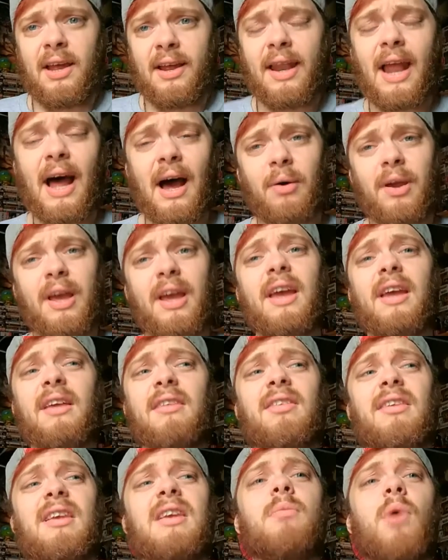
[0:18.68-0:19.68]
Now, it
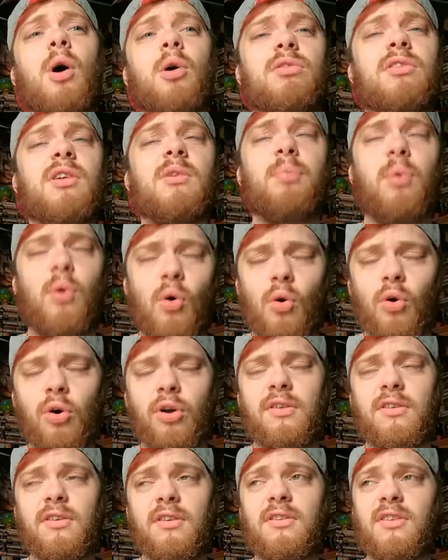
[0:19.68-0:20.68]
is the most
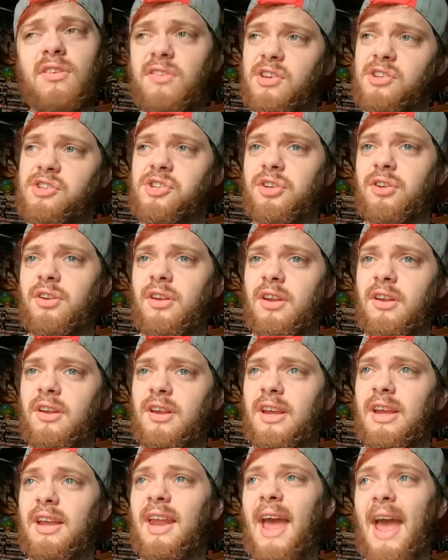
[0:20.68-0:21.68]
important decision
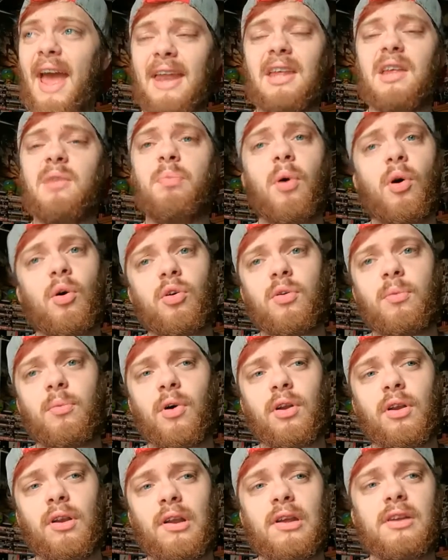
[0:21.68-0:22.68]
in any
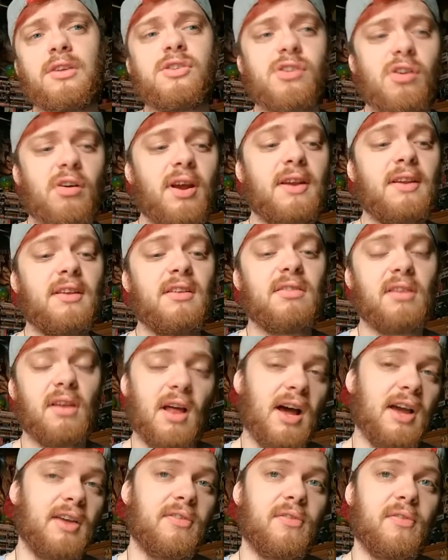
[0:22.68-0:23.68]
Pokemon trainer's
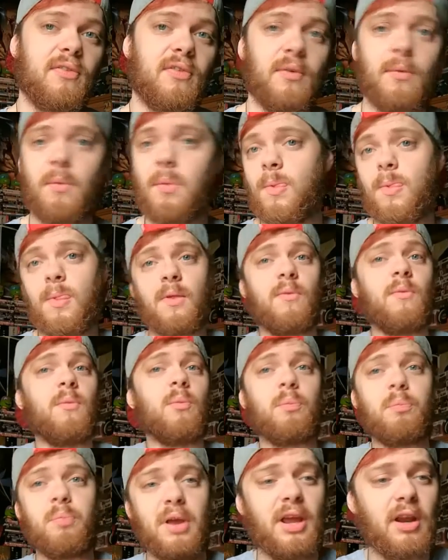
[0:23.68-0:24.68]
life.
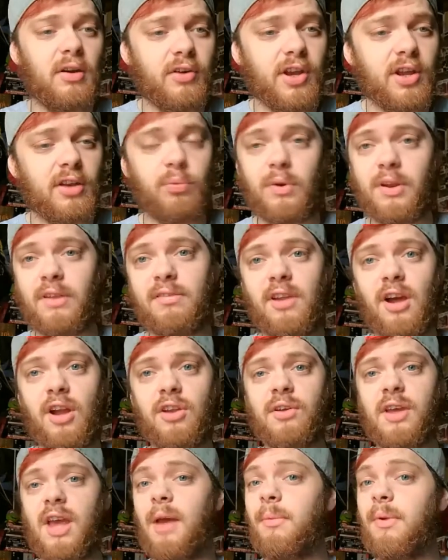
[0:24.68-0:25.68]
Period. When you start a
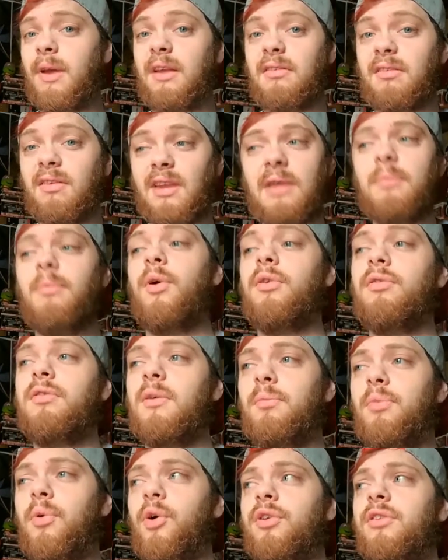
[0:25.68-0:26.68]
new game, it is the most
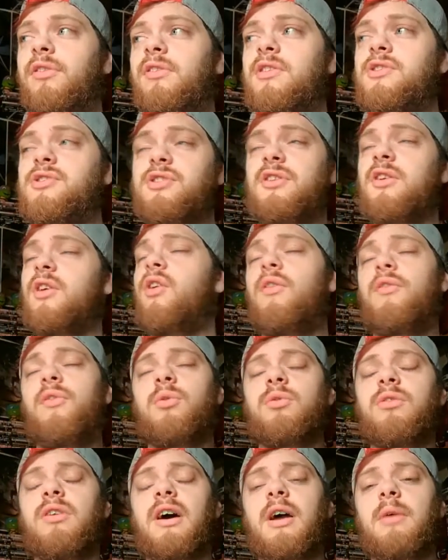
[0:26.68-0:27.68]
important decision of
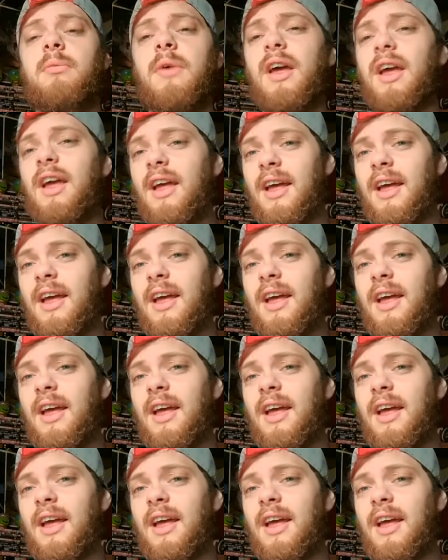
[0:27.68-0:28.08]
all time.